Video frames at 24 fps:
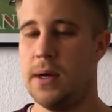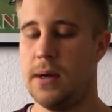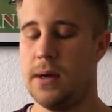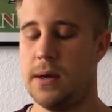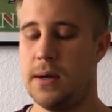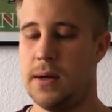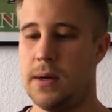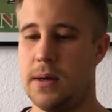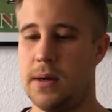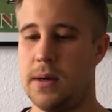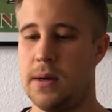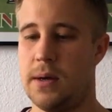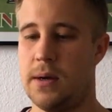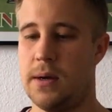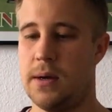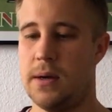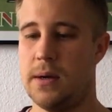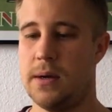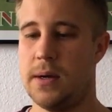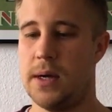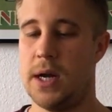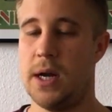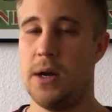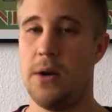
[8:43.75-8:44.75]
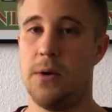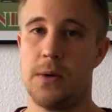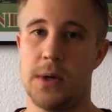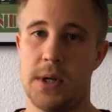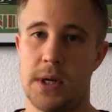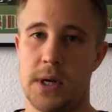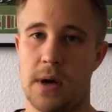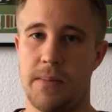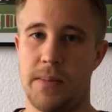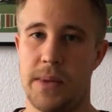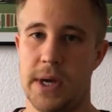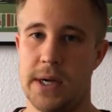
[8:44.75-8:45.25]
I looked
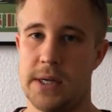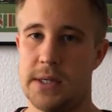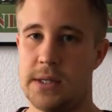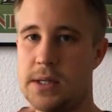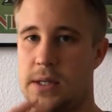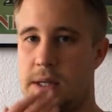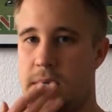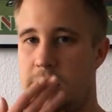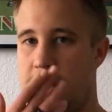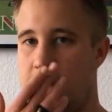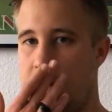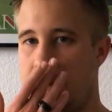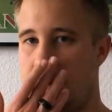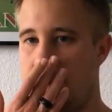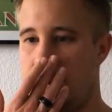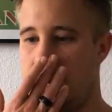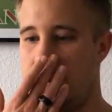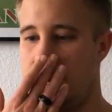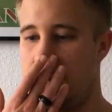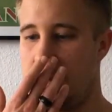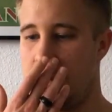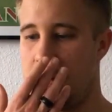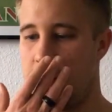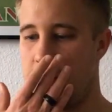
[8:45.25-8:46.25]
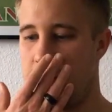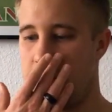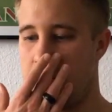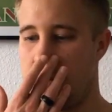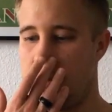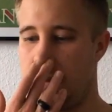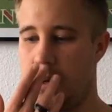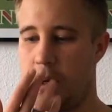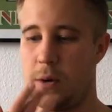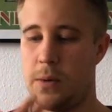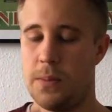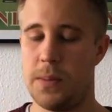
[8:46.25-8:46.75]
it up yesterday. When
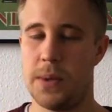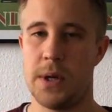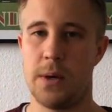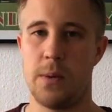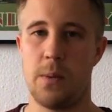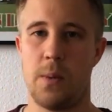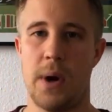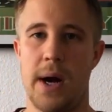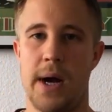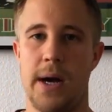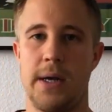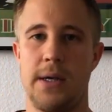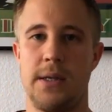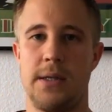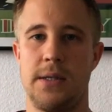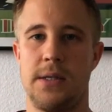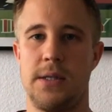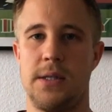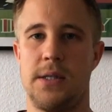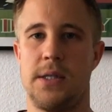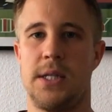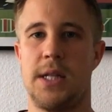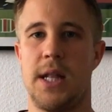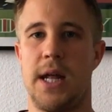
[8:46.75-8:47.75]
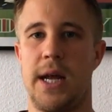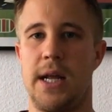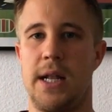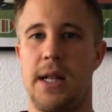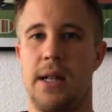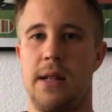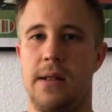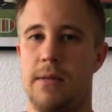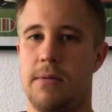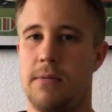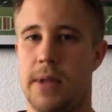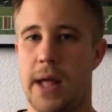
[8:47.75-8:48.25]
we opened the wines, it's
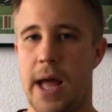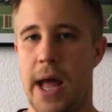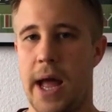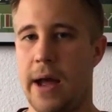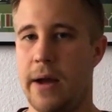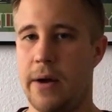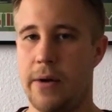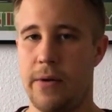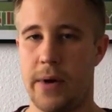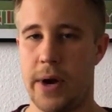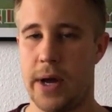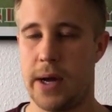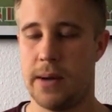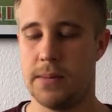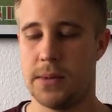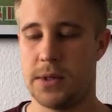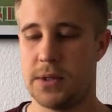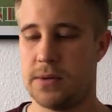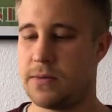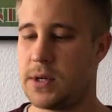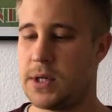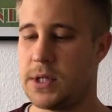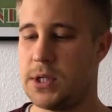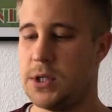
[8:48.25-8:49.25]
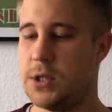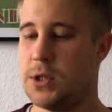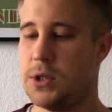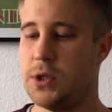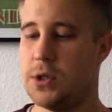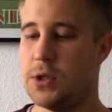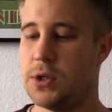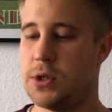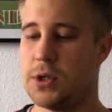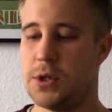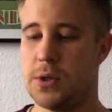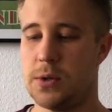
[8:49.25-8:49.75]
like 10 grams of
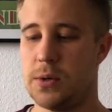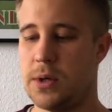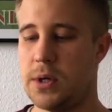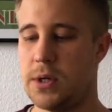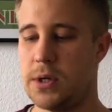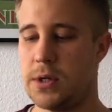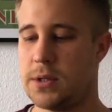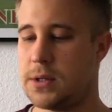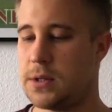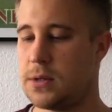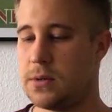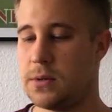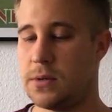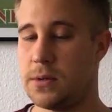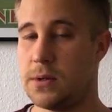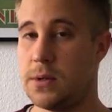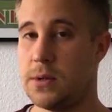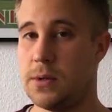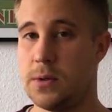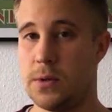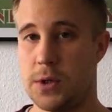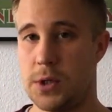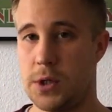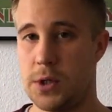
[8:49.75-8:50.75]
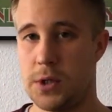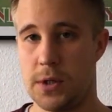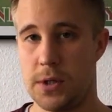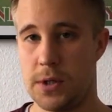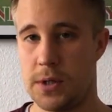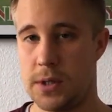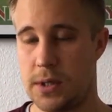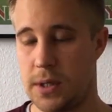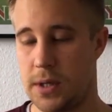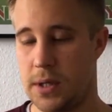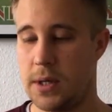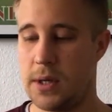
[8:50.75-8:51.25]
residual sugar, so you
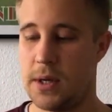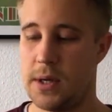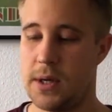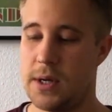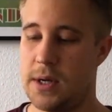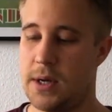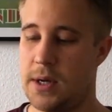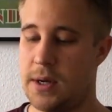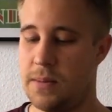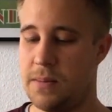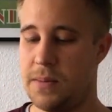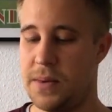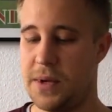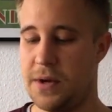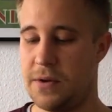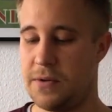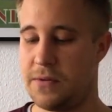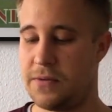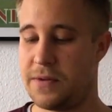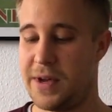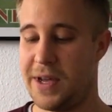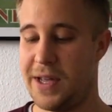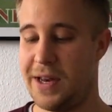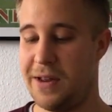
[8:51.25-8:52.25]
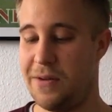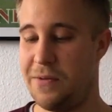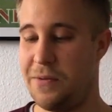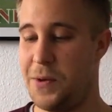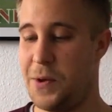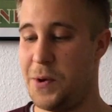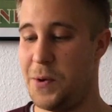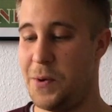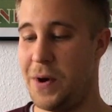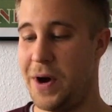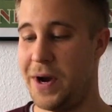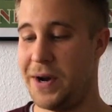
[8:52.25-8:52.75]
shouldn't be afraid if
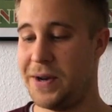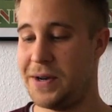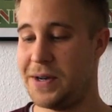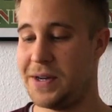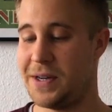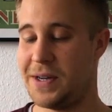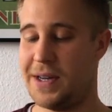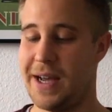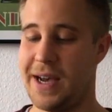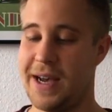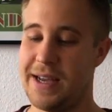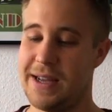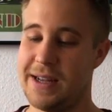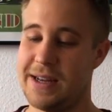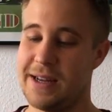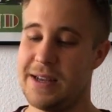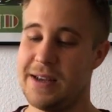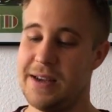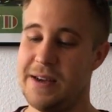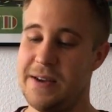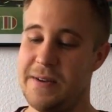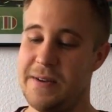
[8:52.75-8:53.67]
you are in a diet.